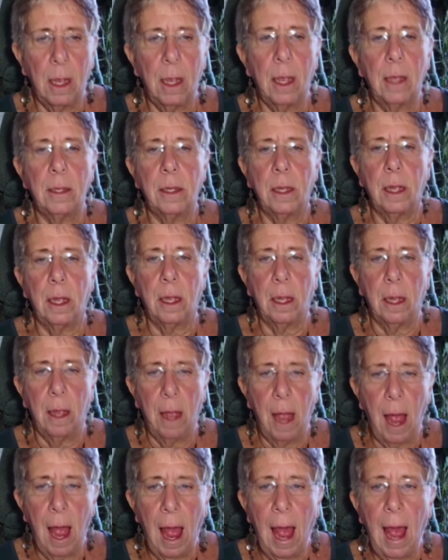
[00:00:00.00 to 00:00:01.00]
Yeah.
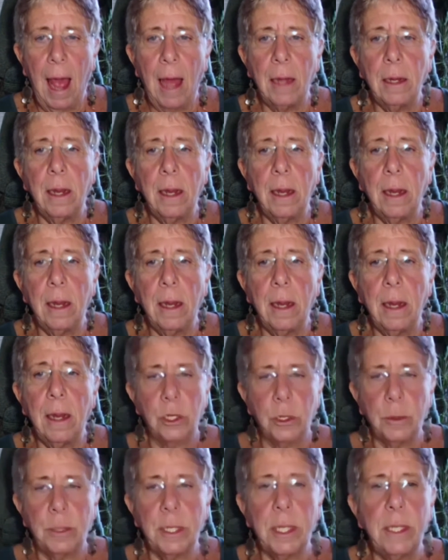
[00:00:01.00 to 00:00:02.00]
And
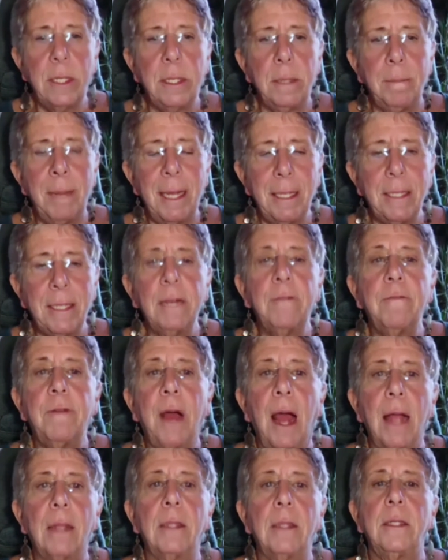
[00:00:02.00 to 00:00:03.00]
actually, domestic
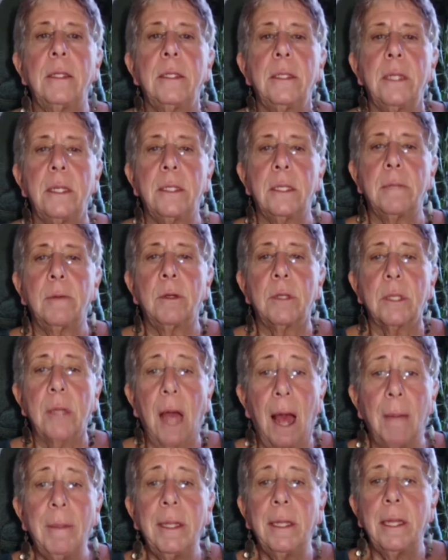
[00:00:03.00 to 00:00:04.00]
violence is the most
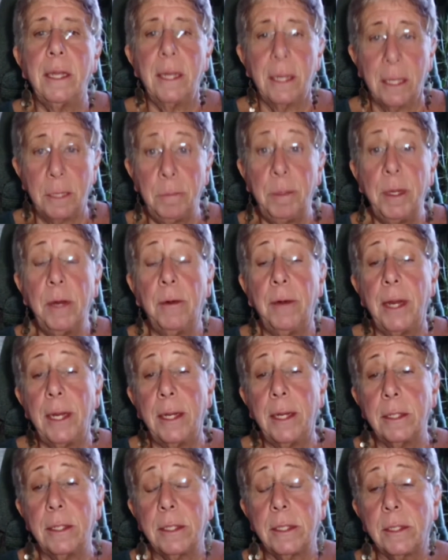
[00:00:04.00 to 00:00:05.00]
commonly
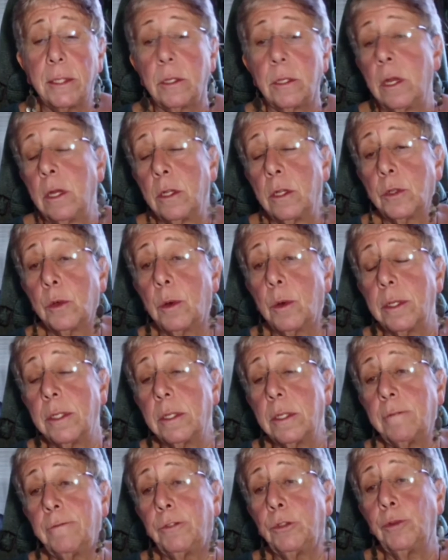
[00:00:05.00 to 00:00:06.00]
experienced source
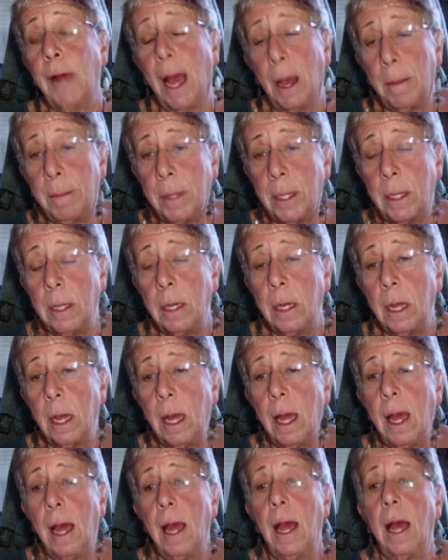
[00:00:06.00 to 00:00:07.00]
of trauma
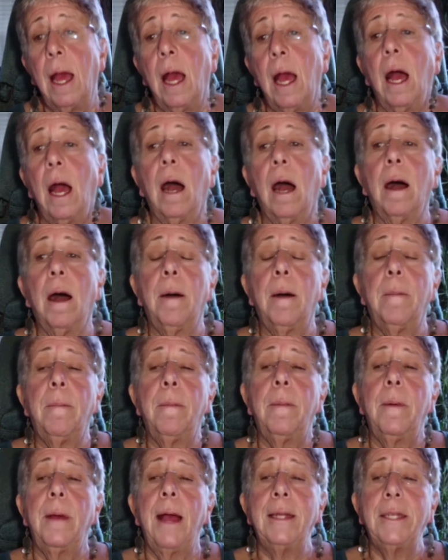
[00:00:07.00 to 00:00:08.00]

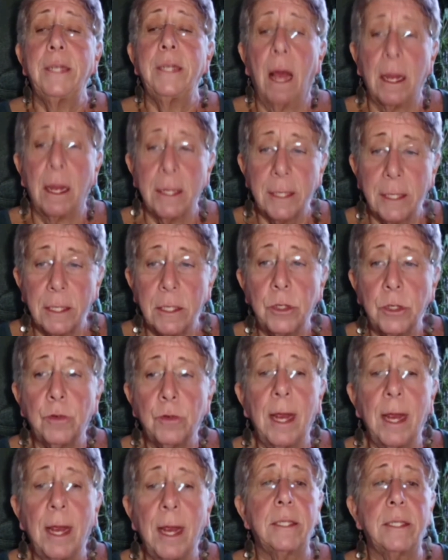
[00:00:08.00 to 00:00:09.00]
and toxic
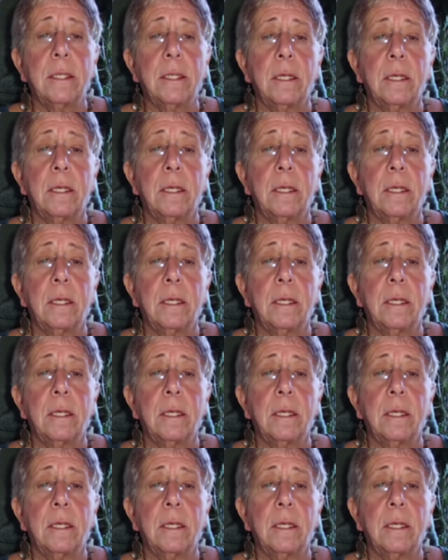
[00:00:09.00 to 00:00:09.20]
stress